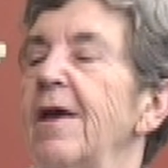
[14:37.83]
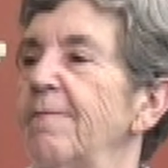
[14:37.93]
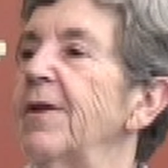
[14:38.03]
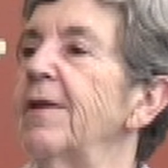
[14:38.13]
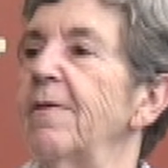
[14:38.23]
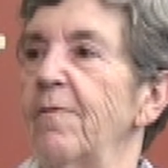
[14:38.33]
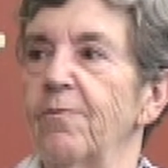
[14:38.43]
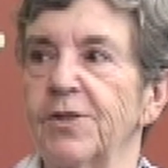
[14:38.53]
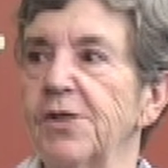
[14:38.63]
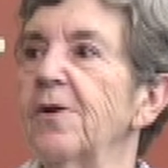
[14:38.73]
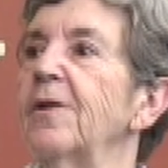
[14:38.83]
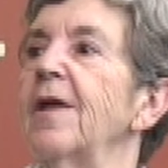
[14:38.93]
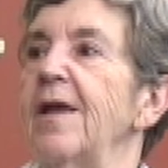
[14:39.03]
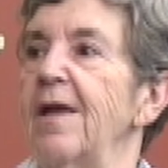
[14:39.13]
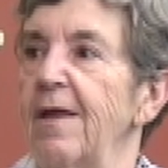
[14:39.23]
But
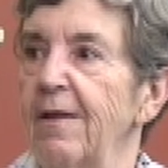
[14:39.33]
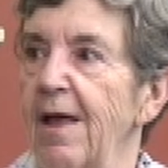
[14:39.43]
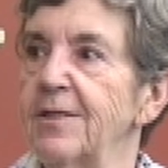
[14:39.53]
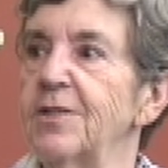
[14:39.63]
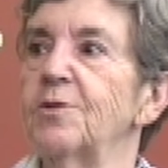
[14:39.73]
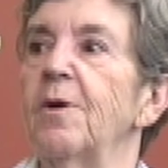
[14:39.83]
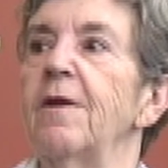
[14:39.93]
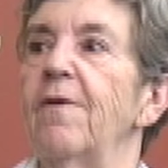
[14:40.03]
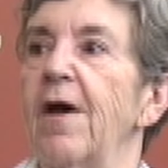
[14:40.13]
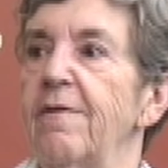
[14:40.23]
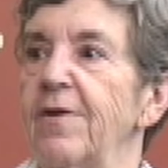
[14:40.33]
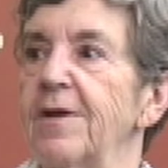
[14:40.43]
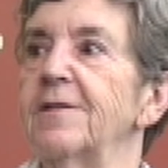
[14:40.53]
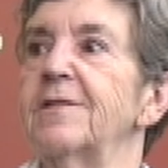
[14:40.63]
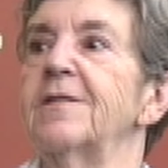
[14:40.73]
certainly in the last 25
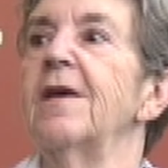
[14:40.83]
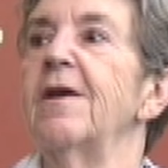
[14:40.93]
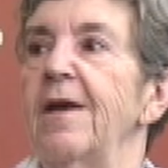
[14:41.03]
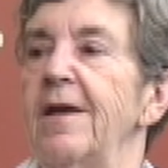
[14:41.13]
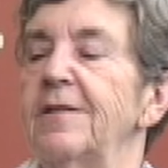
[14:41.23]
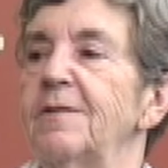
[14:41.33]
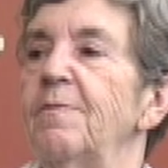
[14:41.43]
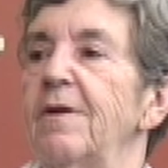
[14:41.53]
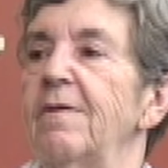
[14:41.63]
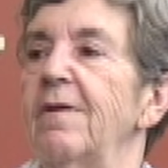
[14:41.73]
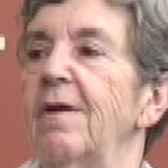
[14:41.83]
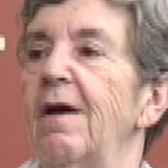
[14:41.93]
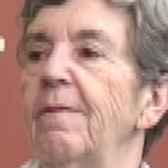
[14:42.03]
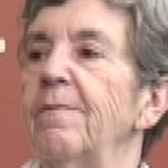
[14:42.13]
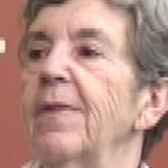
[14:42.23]
years, it's been
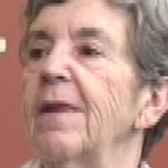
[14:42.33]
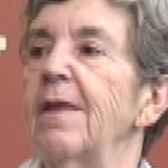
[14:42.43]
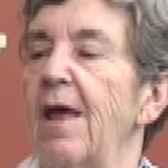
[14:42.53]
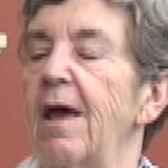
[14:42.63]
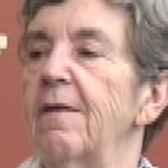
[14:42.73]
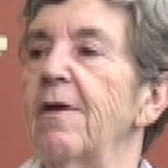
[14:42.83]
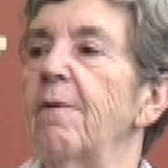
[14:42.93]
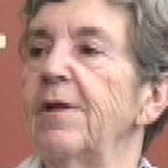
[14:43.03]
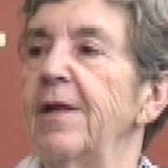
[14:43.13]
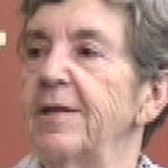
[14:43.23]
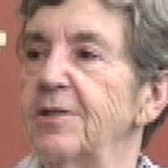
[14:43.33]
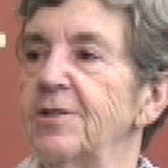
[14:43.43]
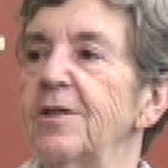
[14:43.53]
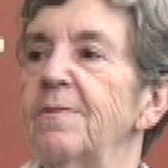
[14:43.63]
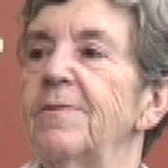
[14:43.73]
uh, that that
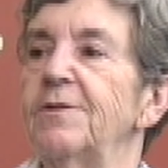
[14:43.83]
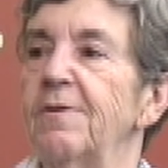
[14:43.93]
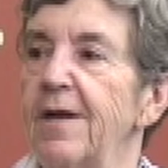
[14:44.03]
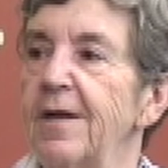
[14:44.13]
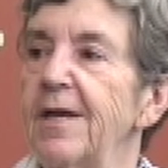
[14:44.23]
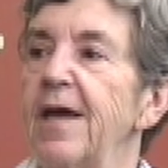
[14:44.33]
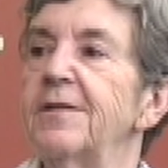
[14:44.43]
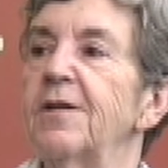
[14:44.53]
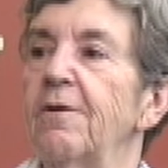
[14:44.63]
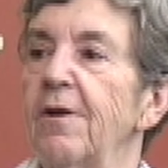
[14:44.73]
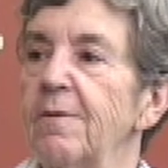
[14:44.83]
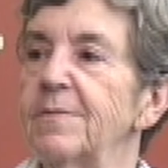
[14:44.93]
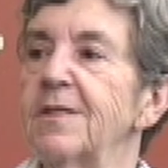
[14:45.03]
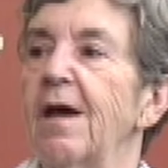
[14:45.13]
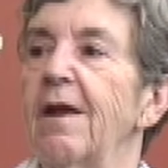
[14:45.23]
relationship between Antonio
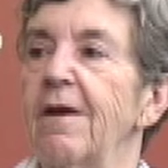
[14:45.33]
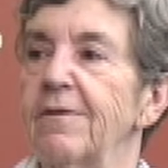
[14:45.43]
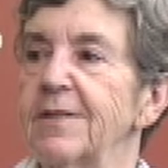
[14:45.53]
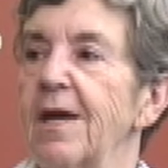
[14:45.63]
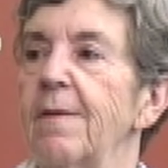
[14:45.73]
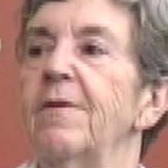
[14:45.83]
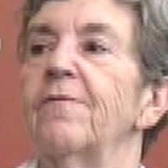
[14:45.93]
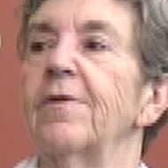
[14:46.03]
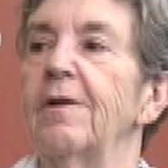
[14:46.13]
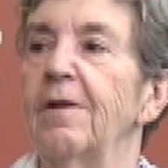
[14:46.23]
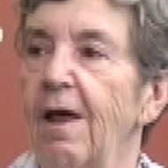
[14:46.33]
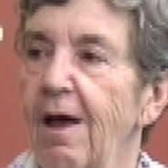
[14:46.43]
Bassanio is coming for